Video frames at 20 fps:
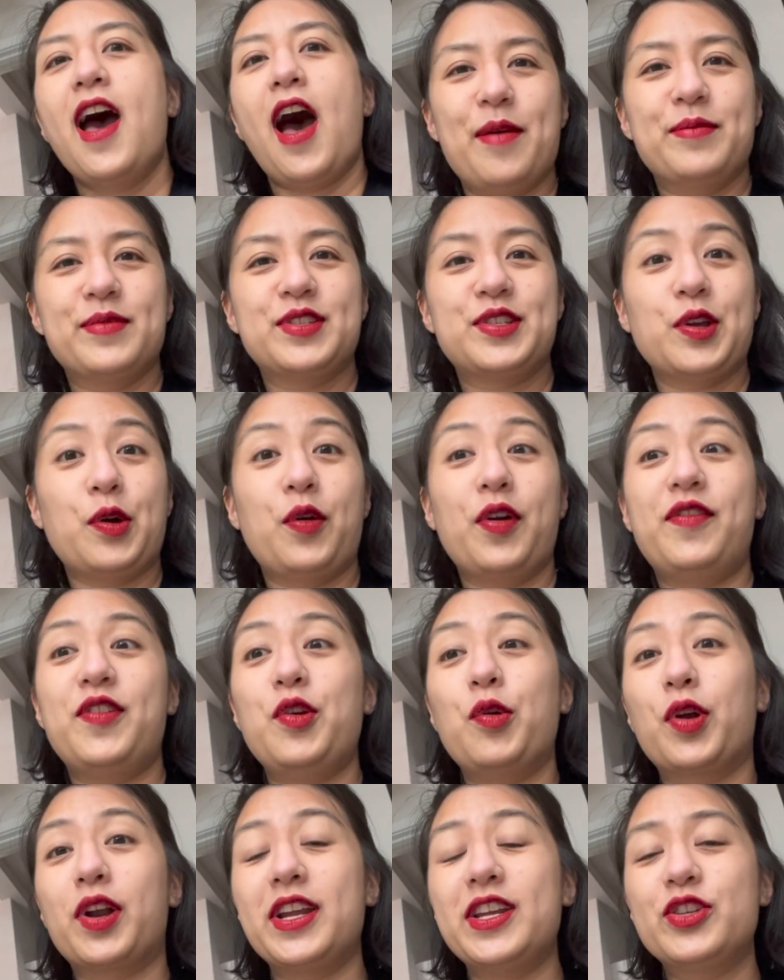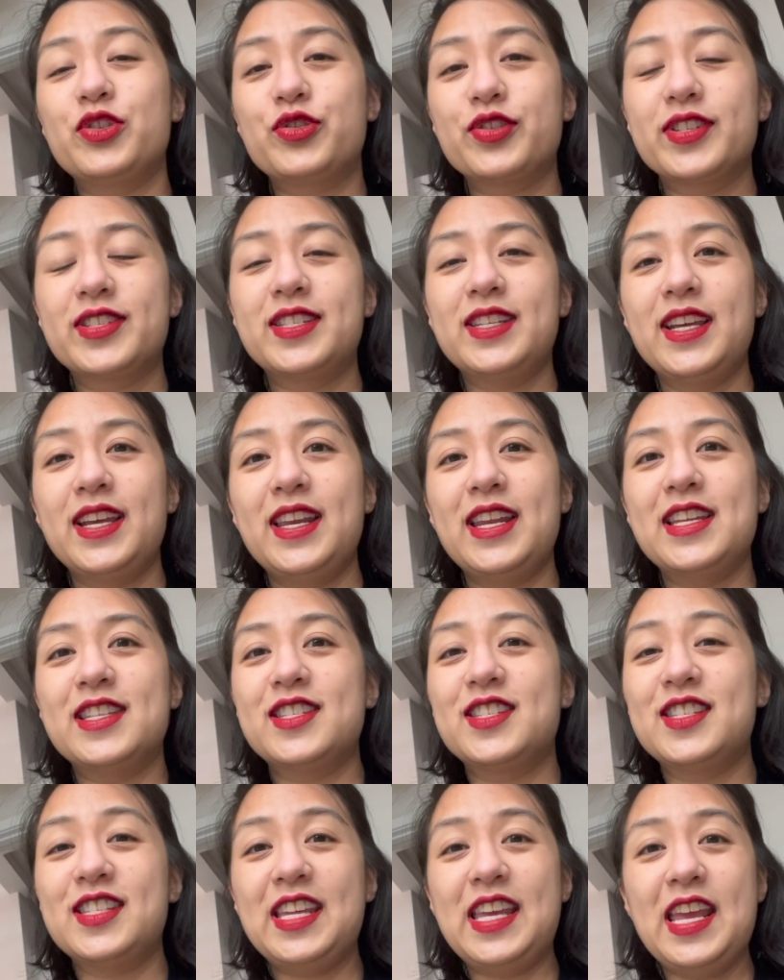So if you are interested in
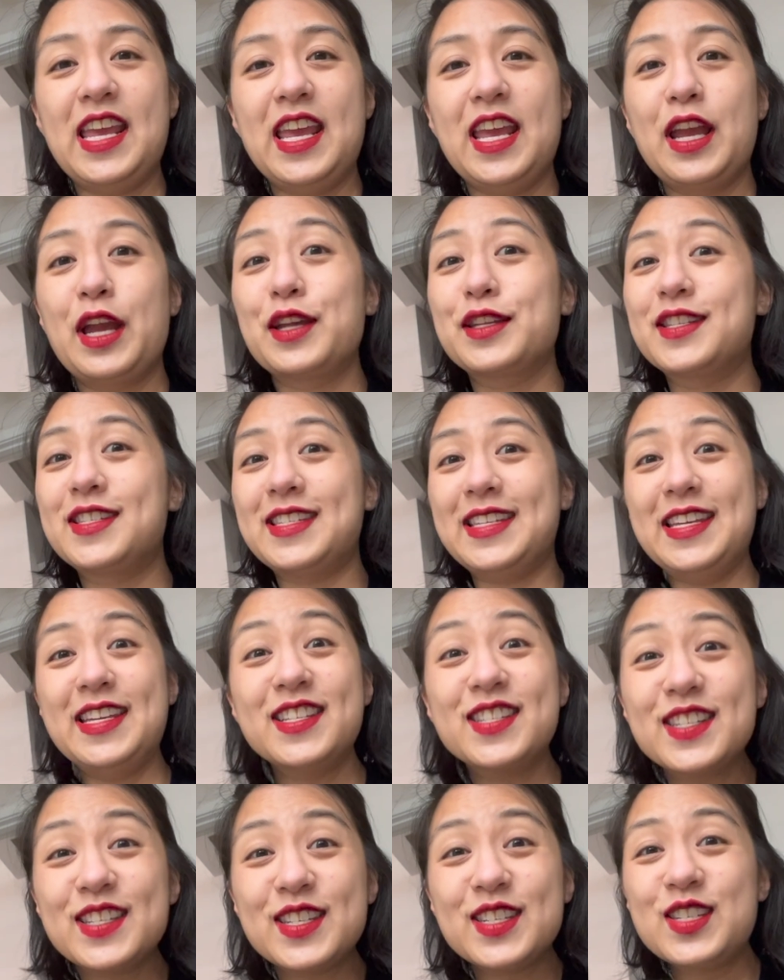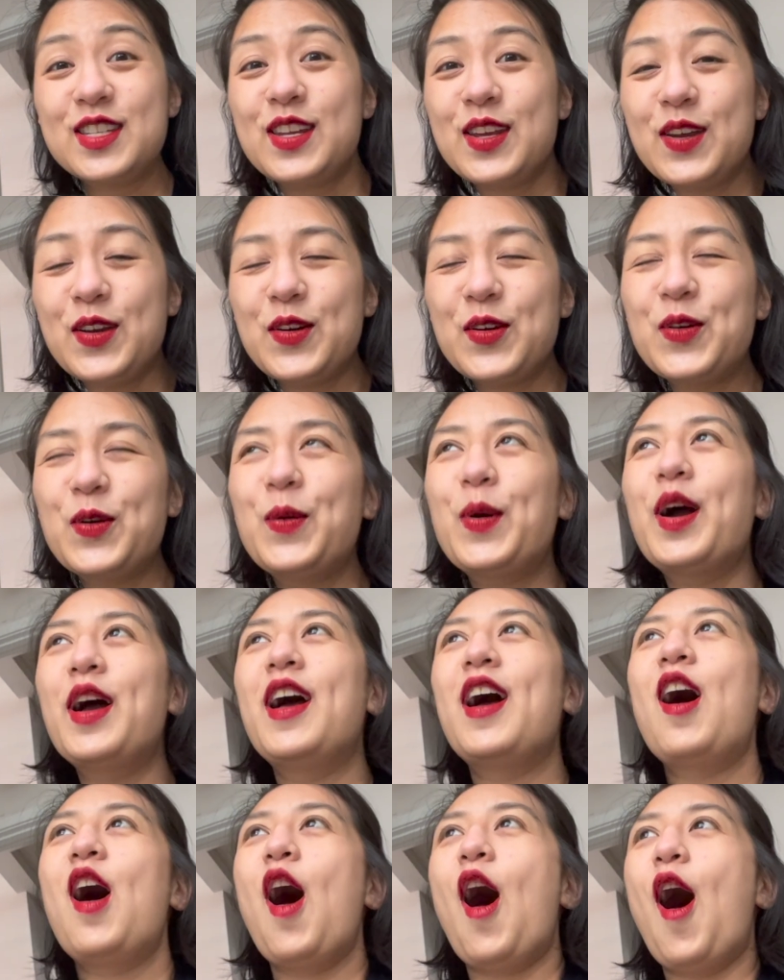seeing season 2
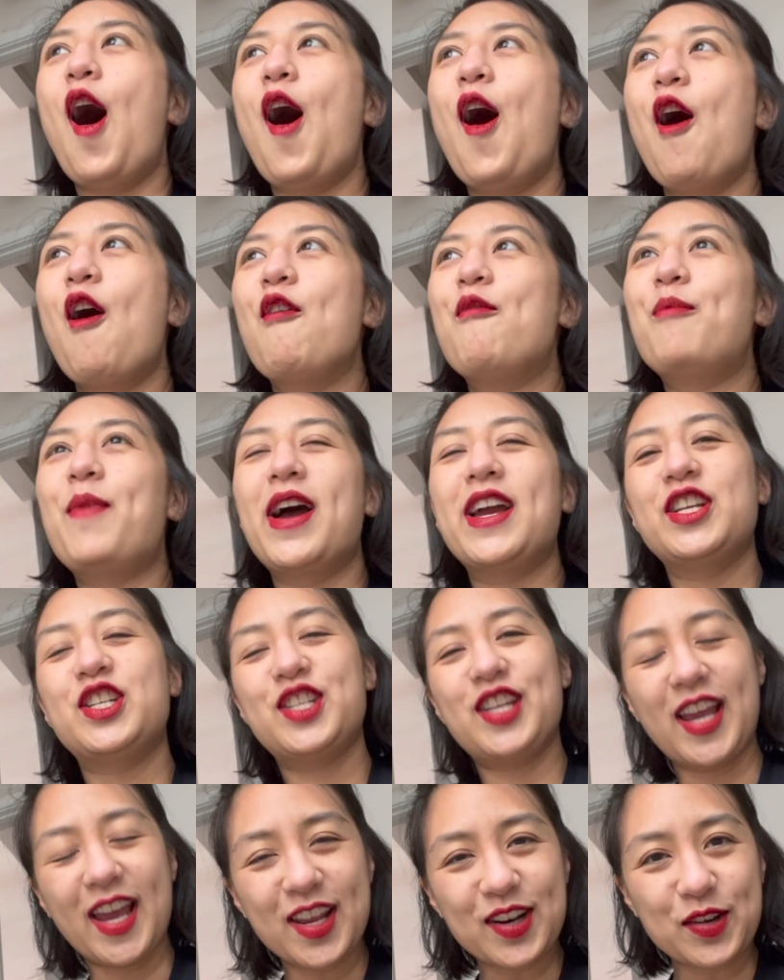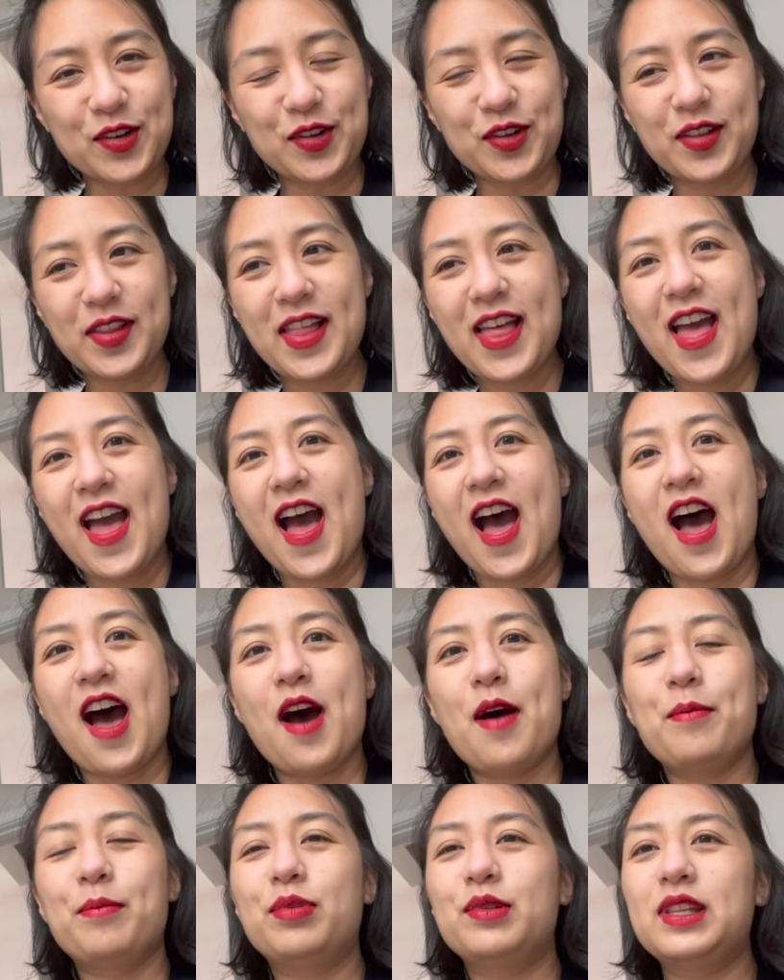of my channel,
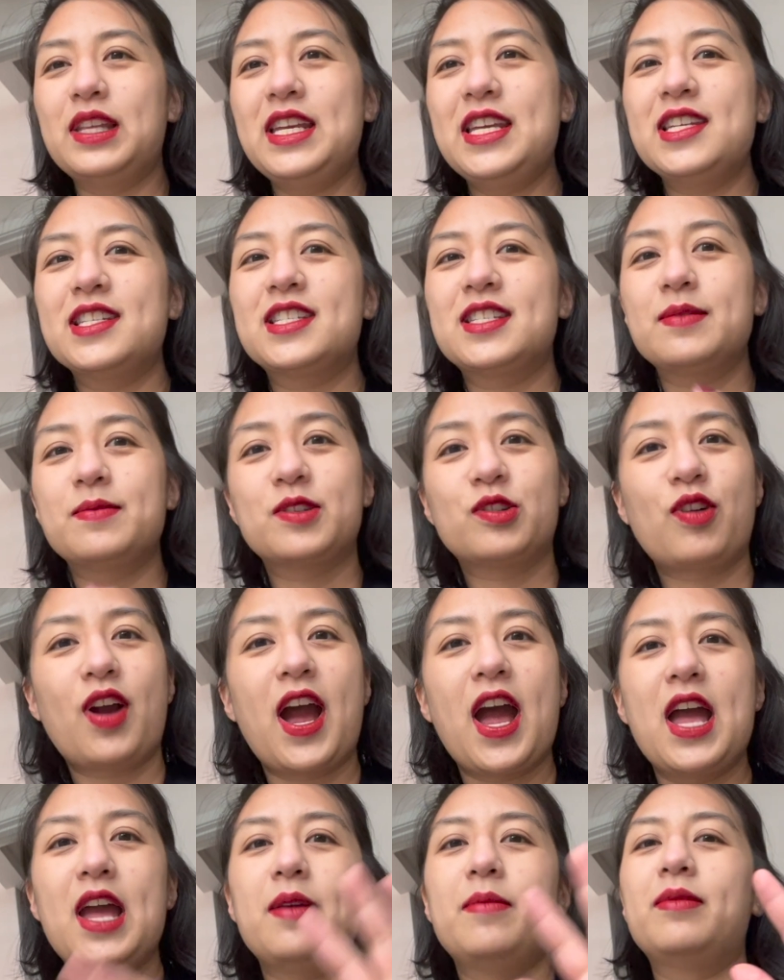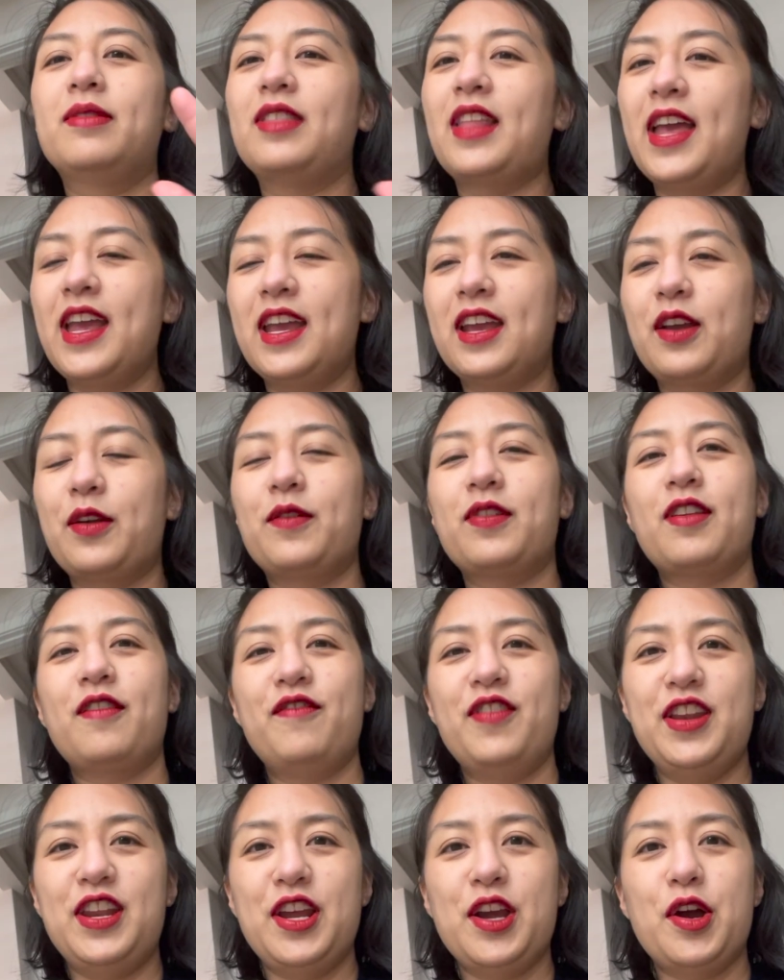please subscribe, like the
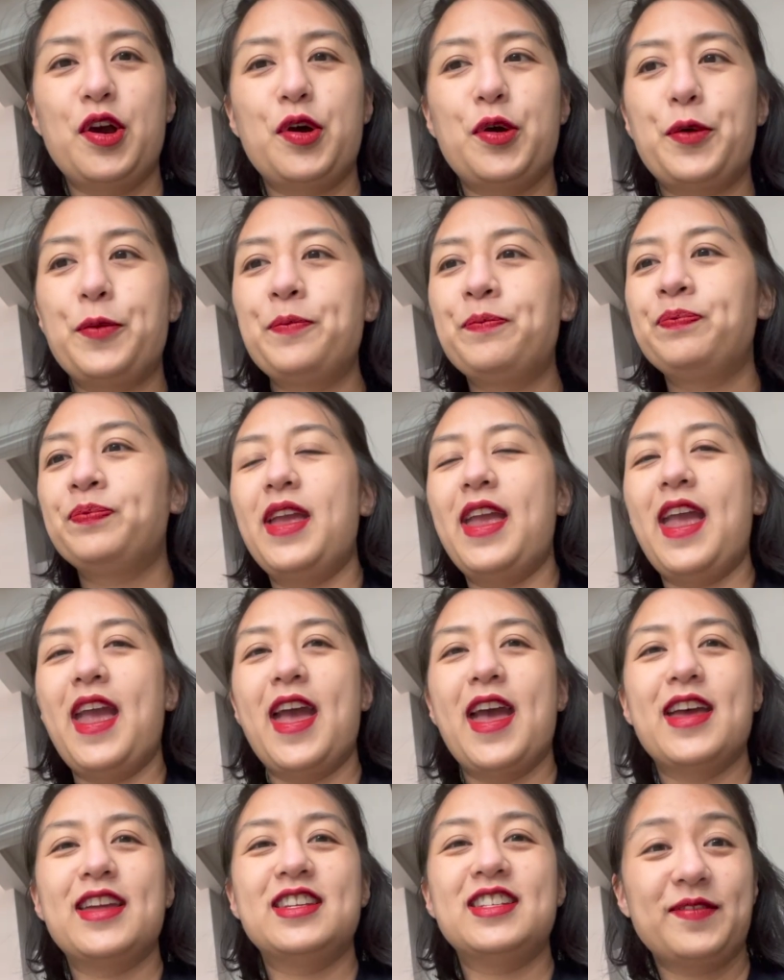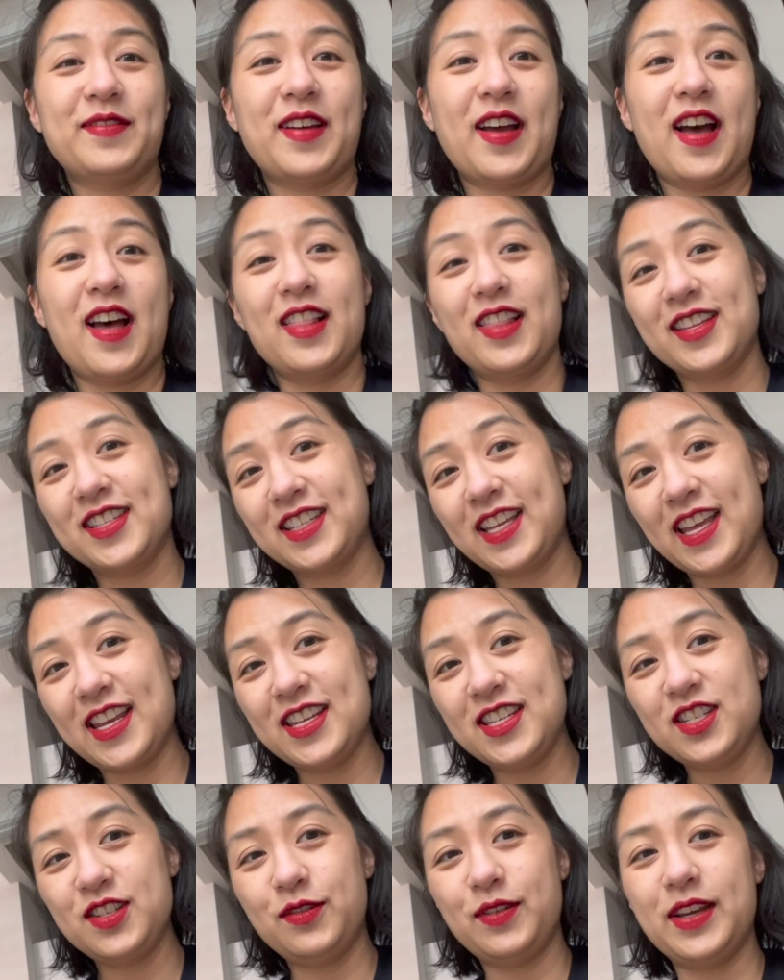video, and let's get
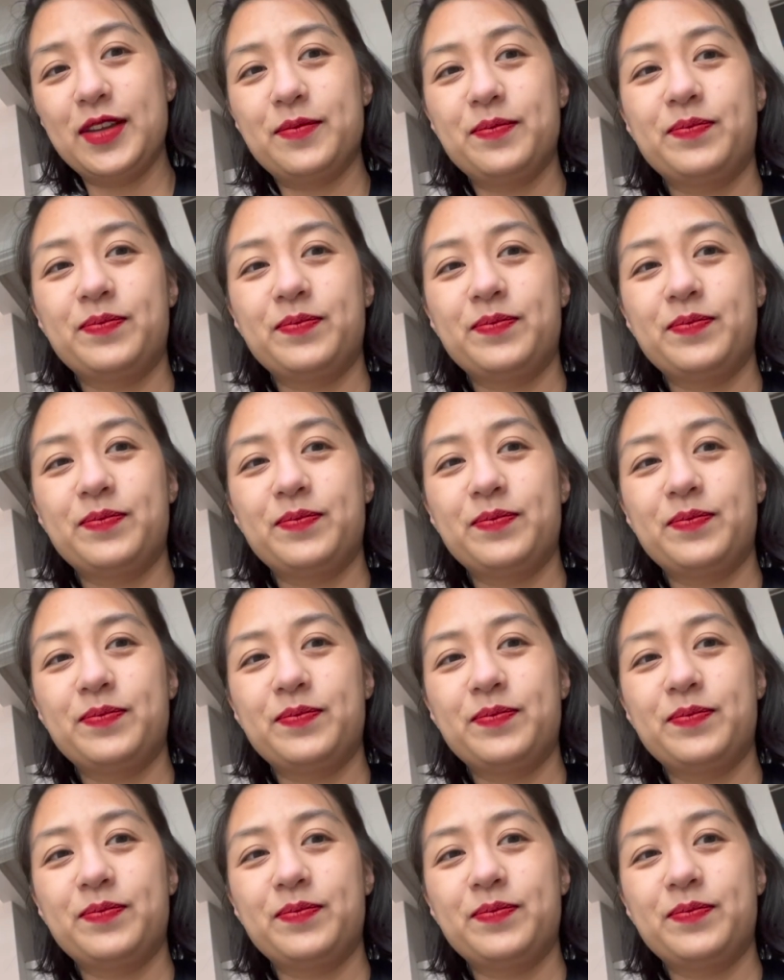into it.